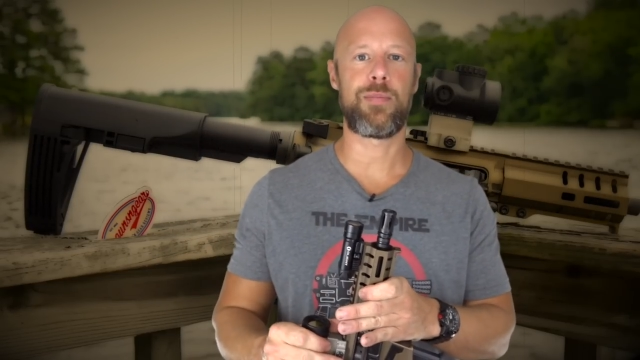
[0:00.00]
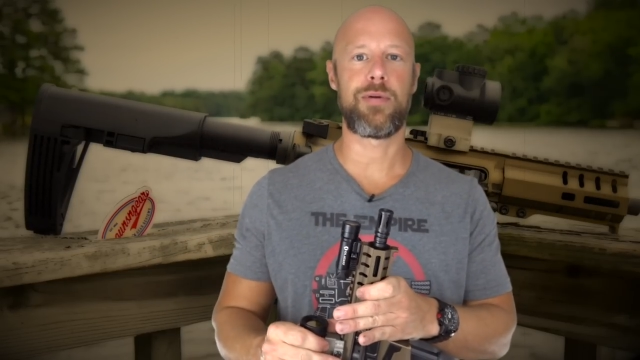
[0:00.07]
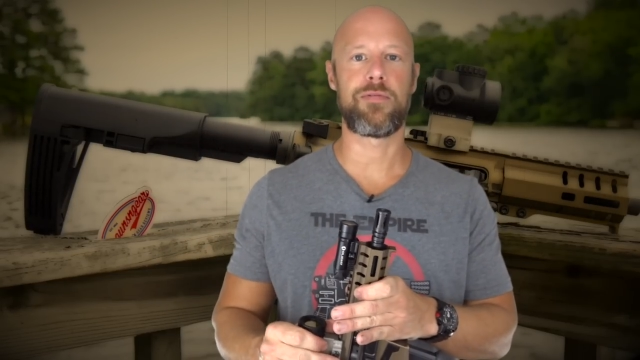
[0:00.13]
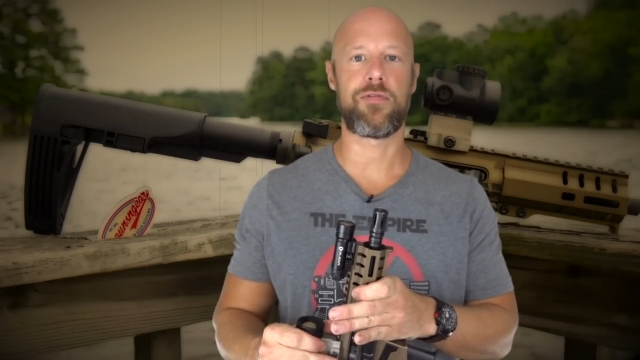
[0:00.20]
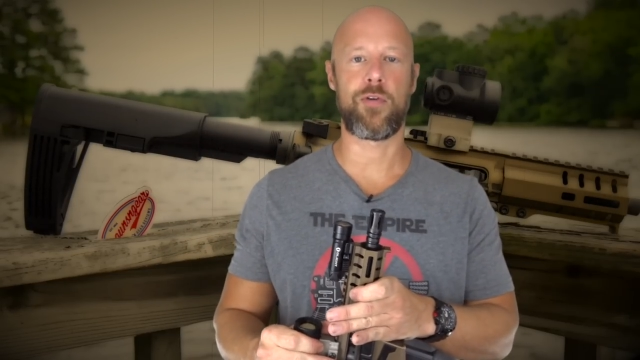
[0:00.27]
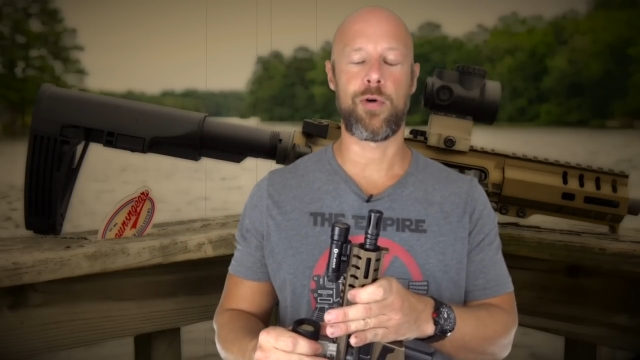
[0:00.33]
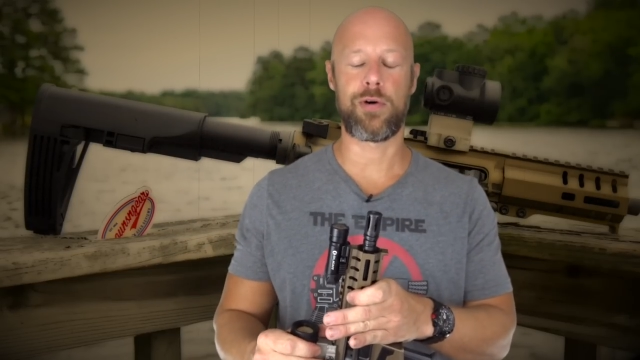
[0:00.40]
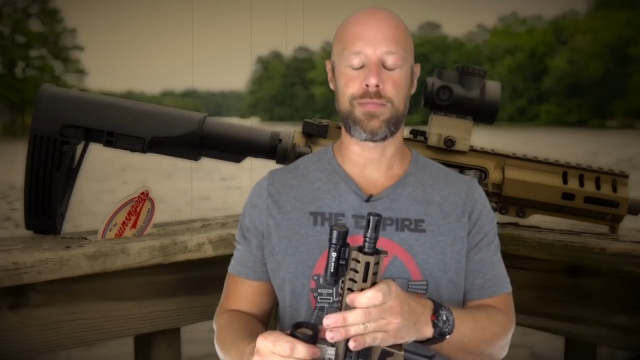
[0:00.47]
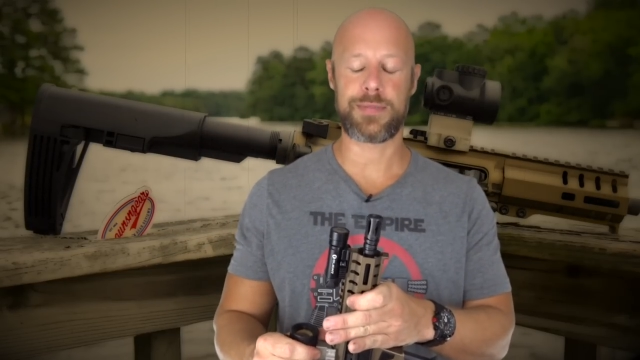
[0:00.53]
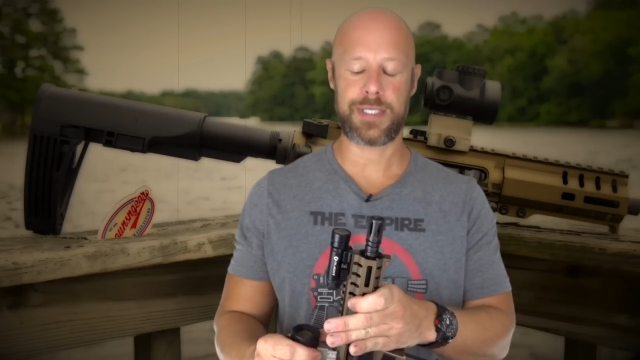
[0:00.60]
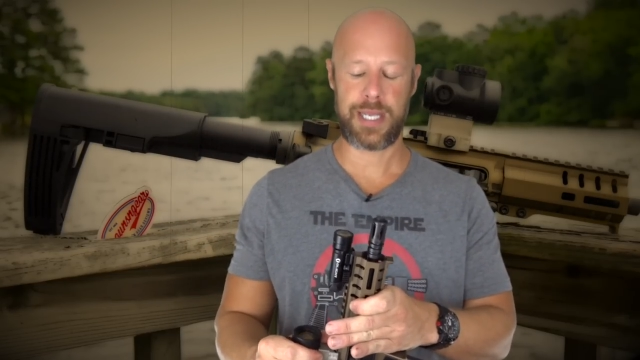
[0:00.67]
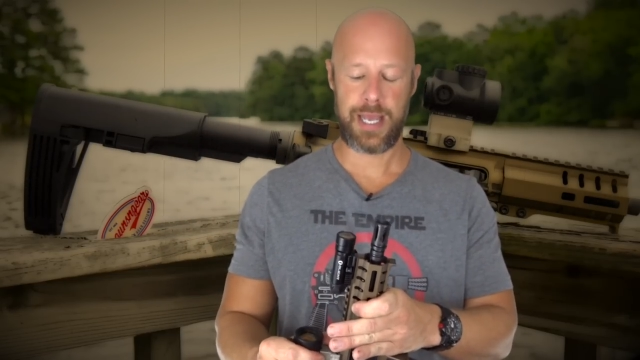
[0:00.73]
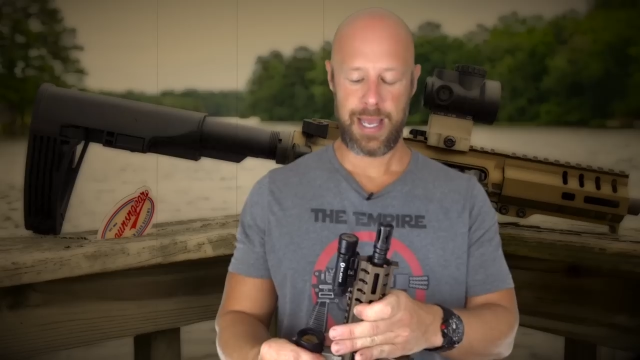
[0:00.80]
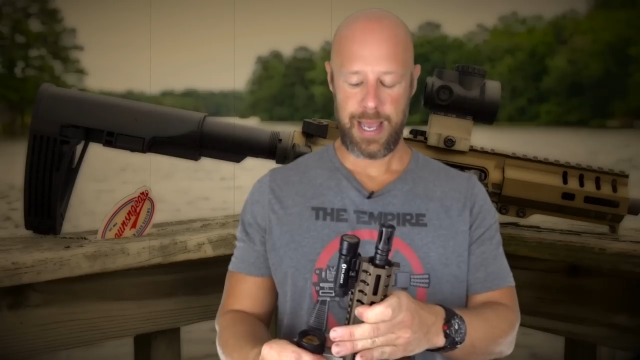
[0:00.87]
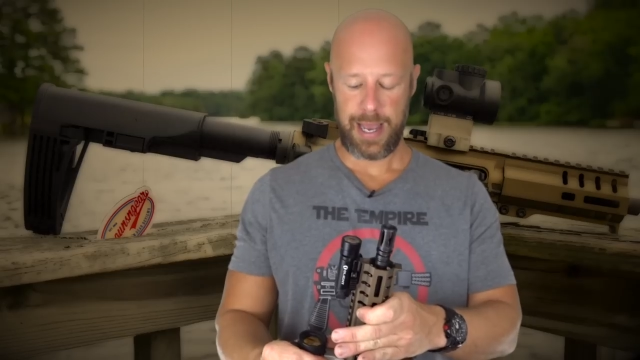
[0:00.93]
performs
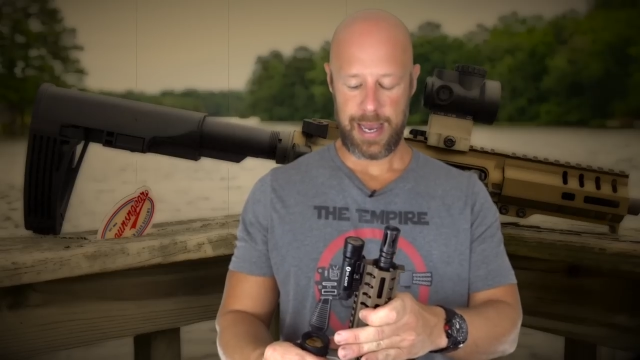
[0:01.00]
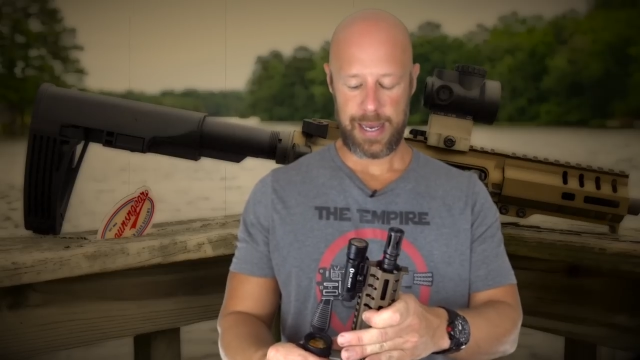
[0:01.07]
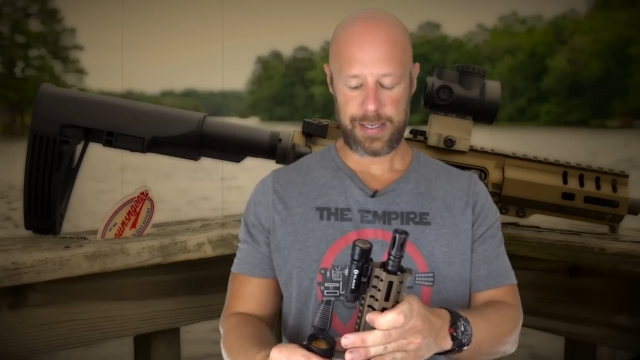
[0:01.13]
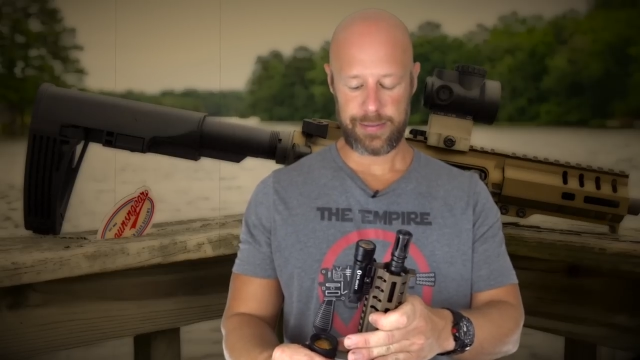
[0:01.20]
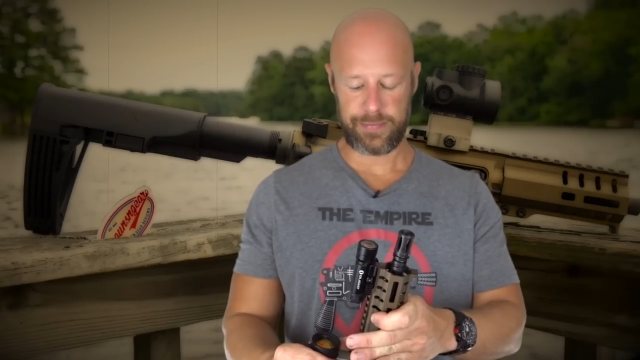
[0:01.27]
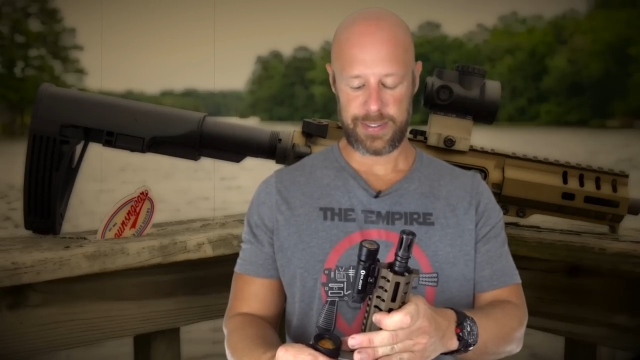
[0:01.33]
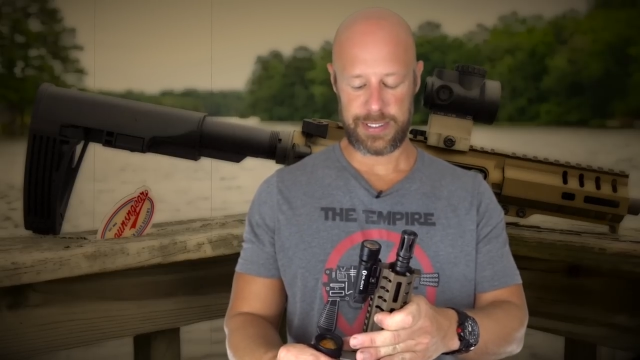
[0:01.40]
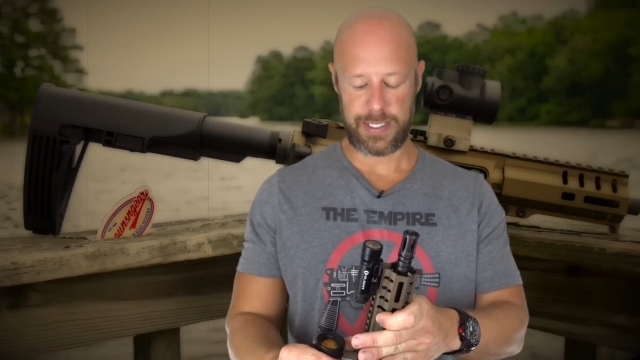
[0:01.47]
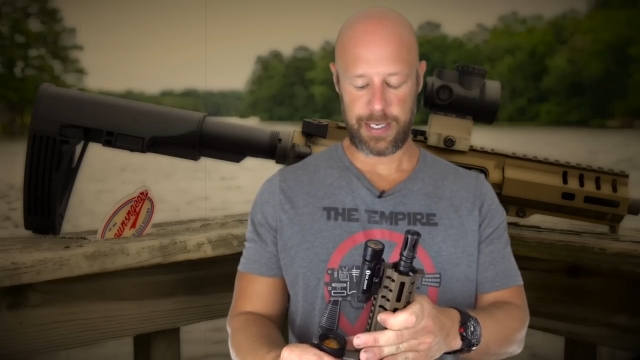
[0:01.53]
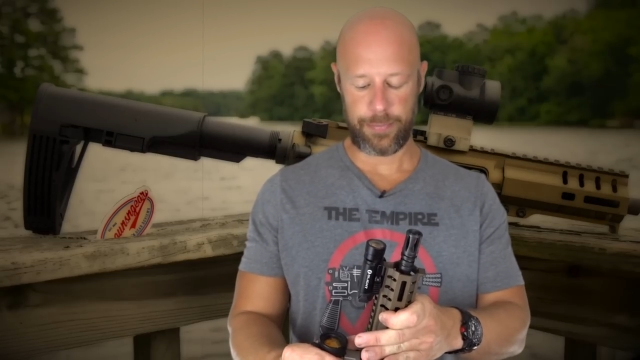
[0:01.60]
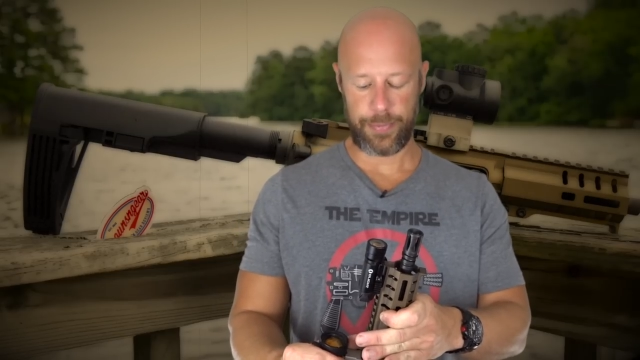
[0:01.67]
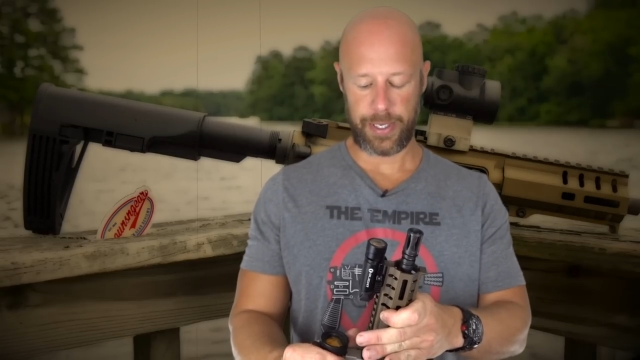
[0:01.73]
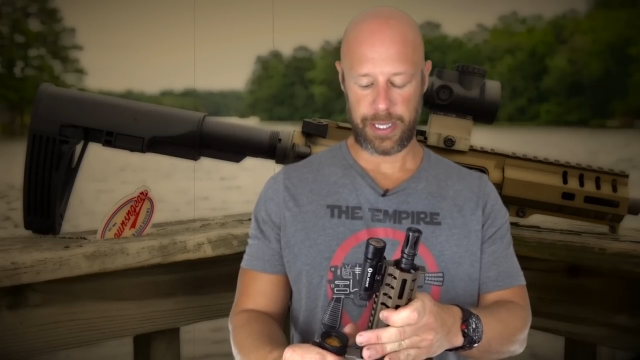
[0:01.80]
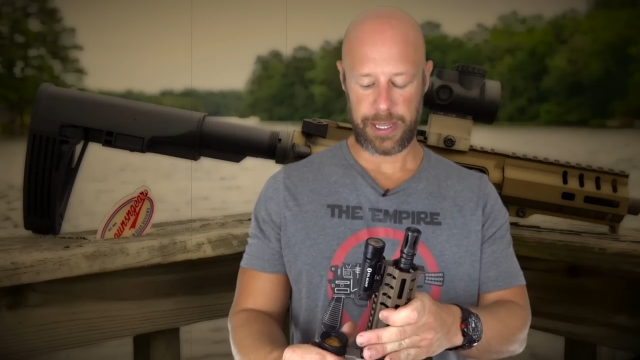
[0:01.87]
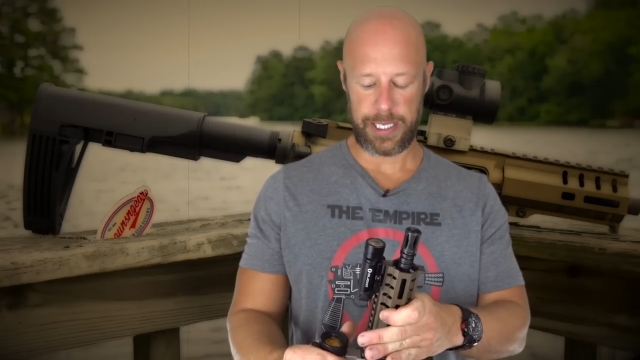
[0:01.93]
out of a
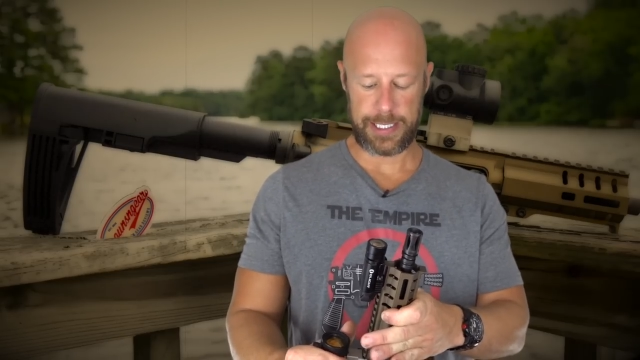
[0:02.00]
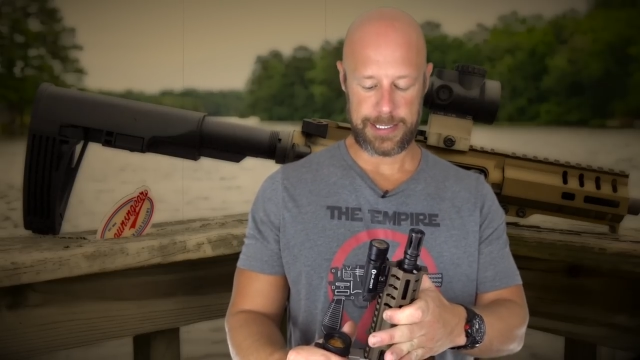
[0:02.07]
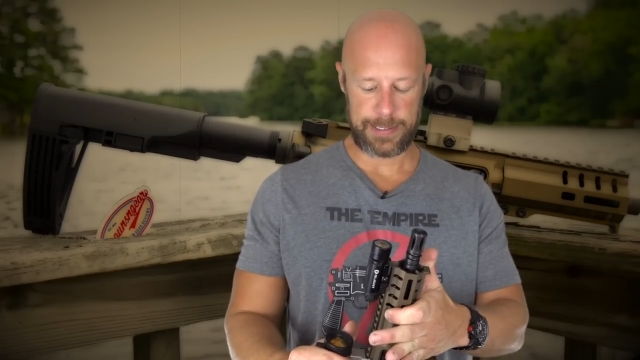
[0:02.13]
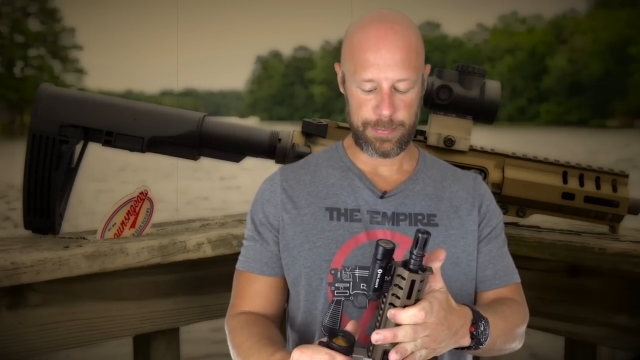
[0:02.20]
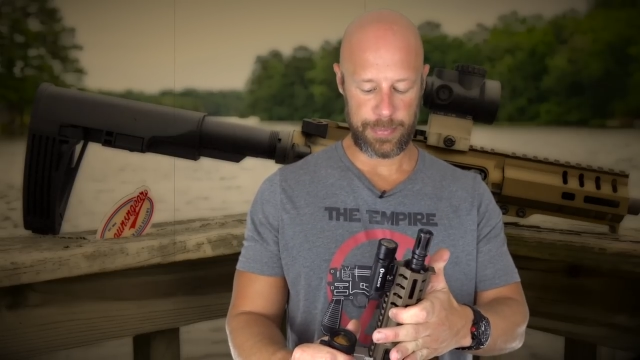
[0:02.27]
setup like this.